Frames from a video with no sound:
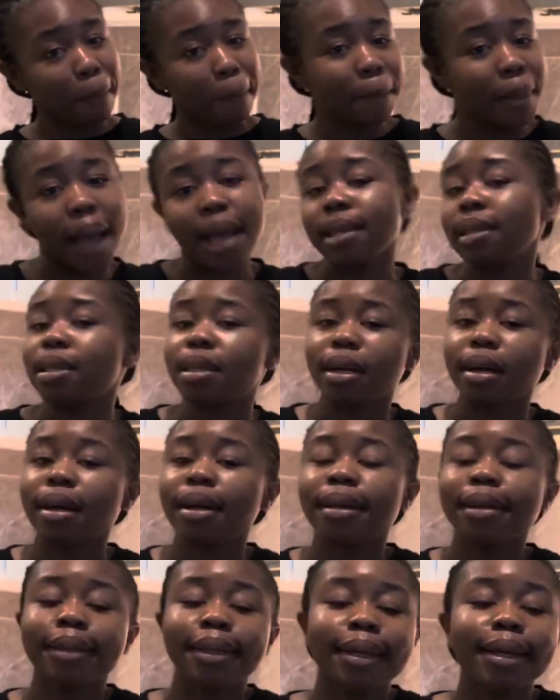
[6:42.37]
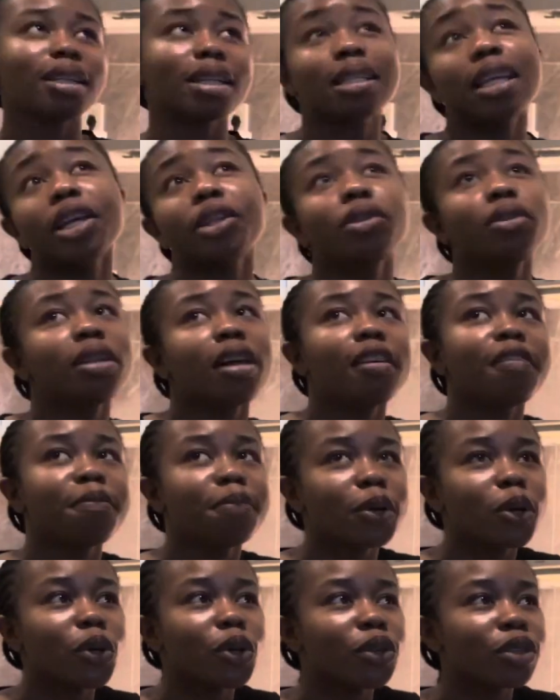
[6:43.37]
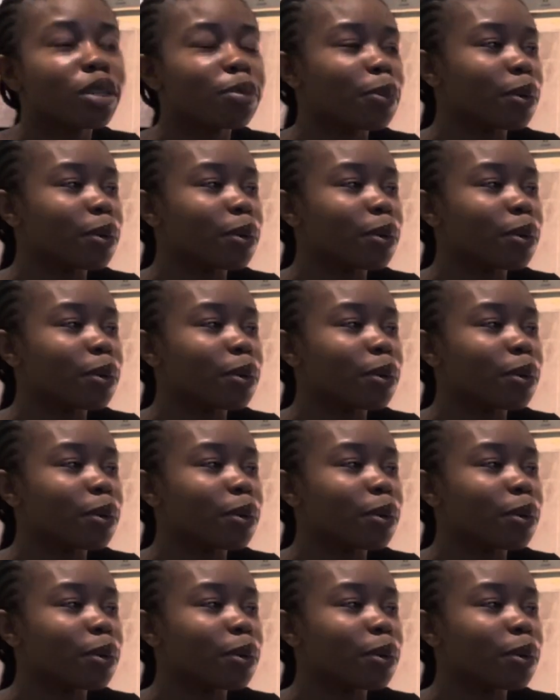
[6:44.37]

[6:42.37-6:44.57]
pasta because i do love both